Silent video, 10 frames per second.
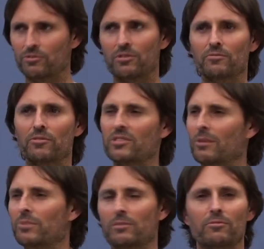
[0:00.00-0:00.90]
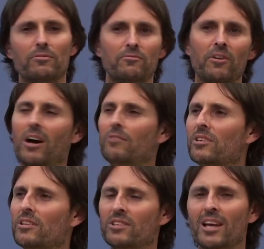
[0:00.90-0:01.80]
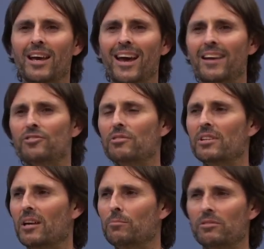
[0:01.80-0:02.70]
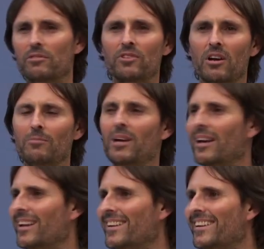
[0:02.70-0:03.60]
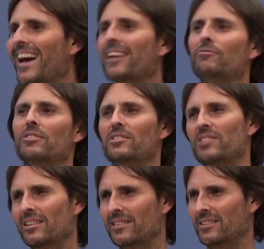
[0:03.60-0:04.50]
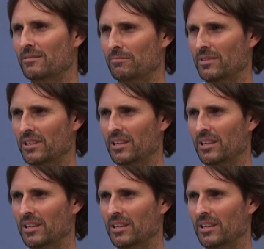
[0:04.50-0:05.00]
Truth for some people for 5 years, and during that period of time, none of it has entered them.